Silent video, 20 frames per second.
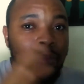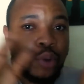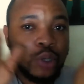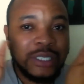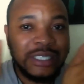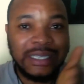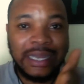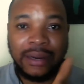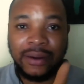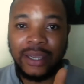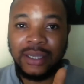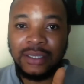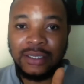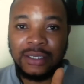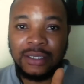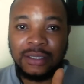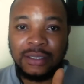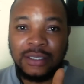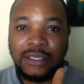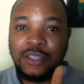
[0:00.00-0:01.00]
but
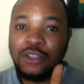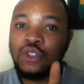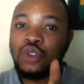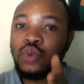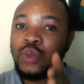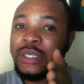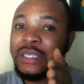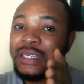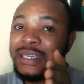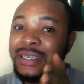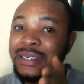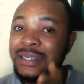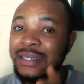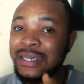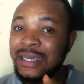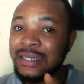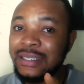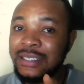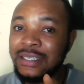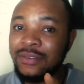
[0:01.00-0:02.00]
directing deals with
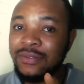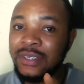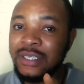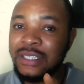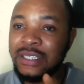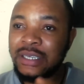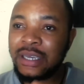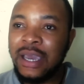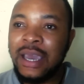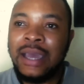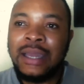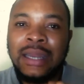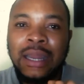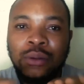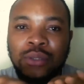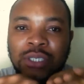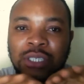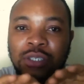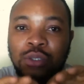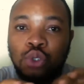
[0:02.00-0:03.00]
creativity.
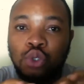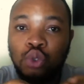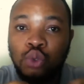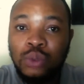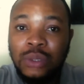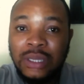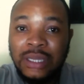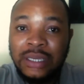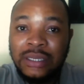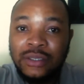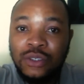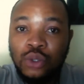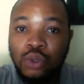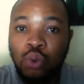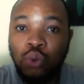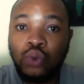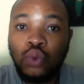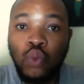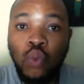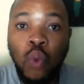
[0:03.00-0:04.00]
Now these two things
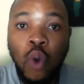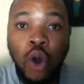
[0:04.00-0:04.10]
don't